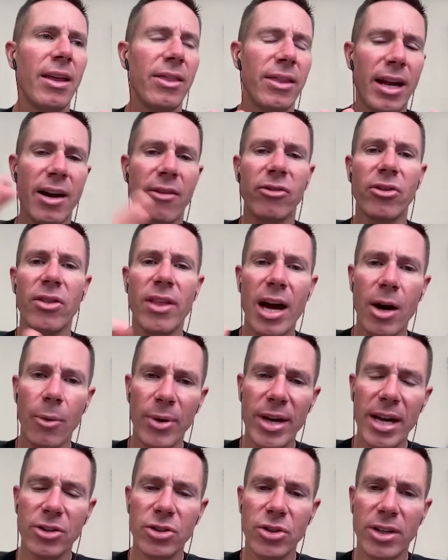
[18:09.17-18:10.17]
Then after that,
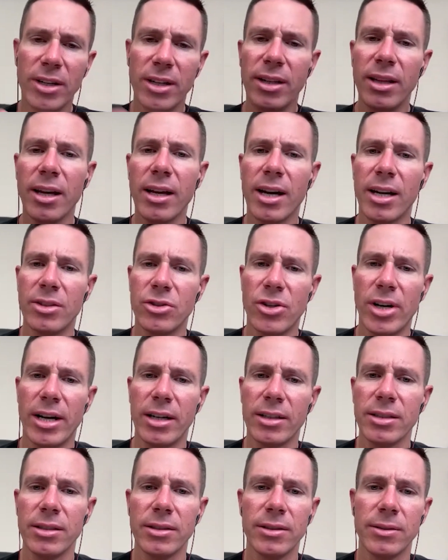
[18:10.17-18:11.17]
we enter into the
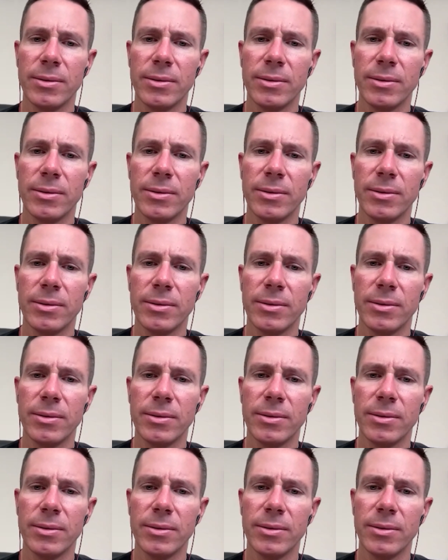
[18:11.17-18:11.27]
contract.